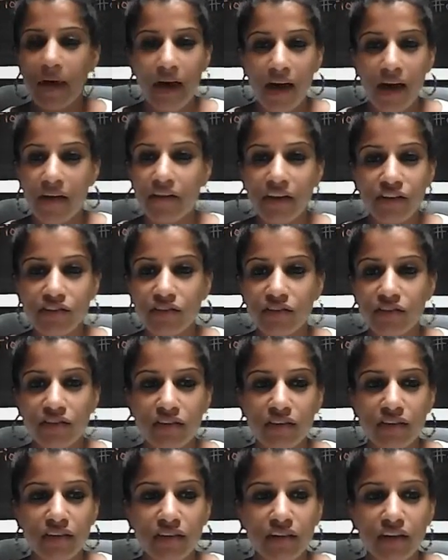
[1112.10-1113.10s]
And they
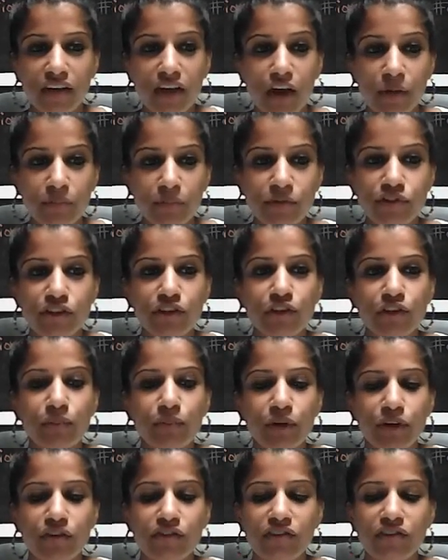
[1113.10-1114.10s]
just come to you
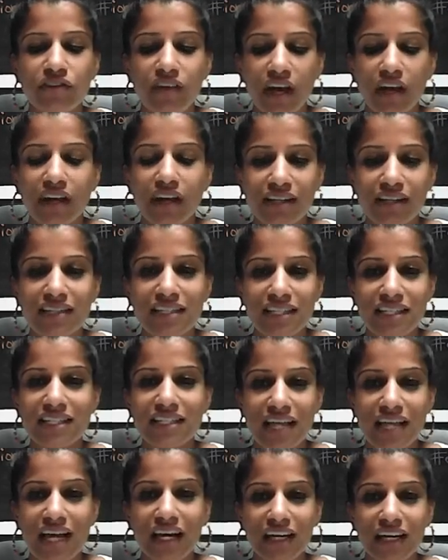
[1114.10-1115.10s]
because that is
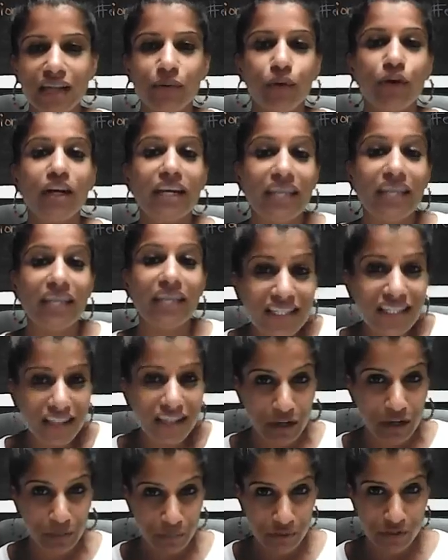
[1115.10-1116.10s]
exactly what needs to
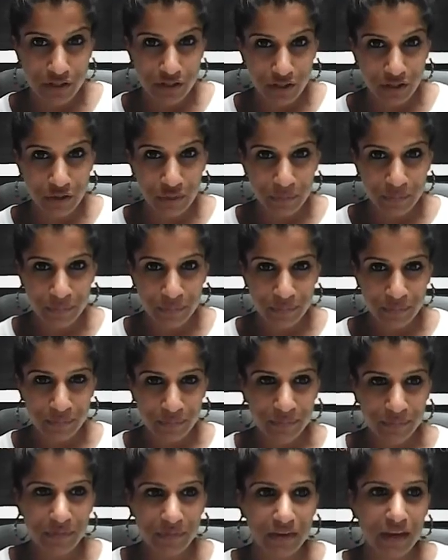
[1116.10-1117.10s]
come to you.
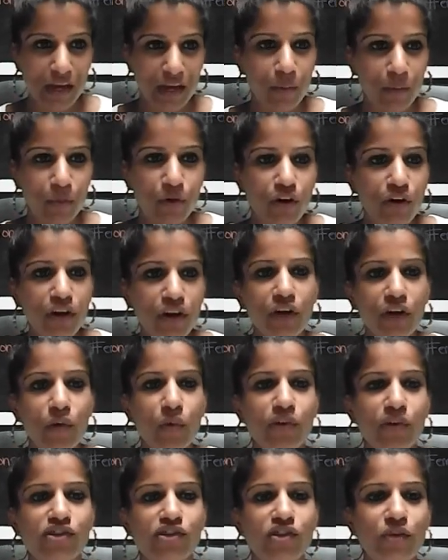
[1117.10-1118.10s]
Okay, we're not going to
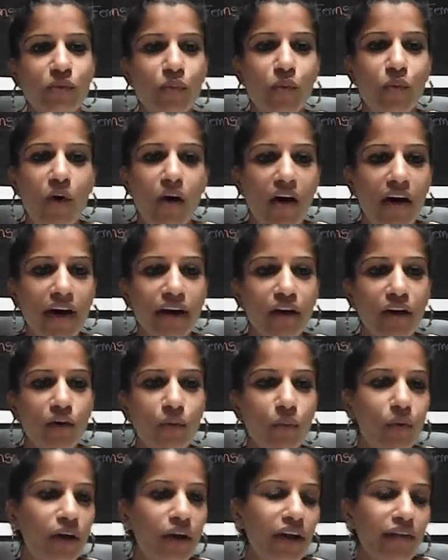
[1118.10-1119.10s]
question why or
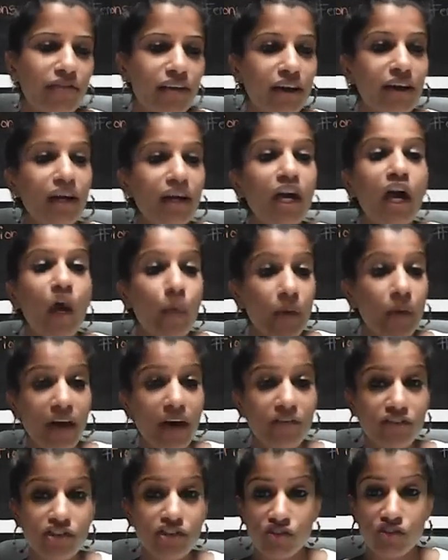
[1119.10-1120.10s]
whatever. We
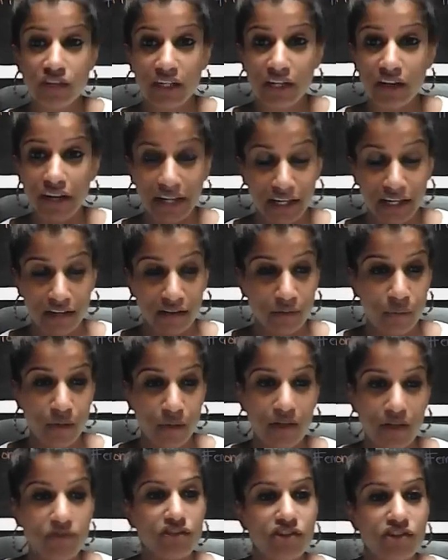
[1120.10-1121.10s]
have a straight line. We
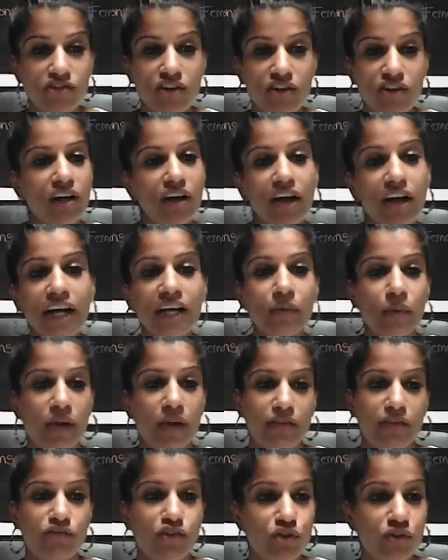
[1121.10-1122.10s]
have a straight line. We
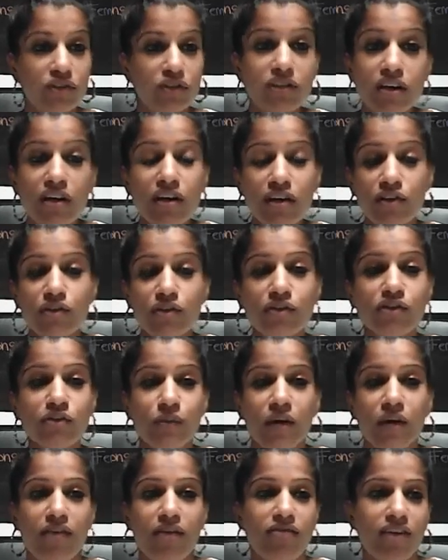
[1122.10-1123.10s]
have 2 circles.
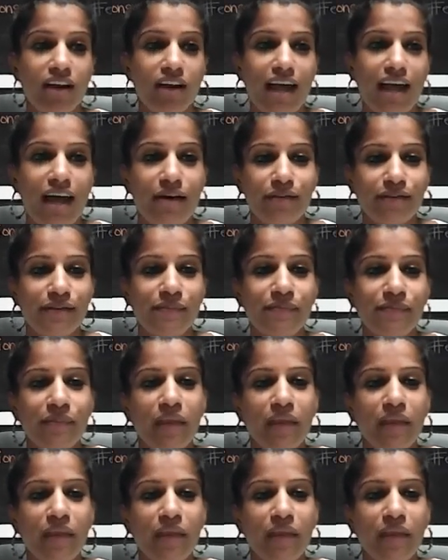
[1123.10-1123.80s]
We have a cloud.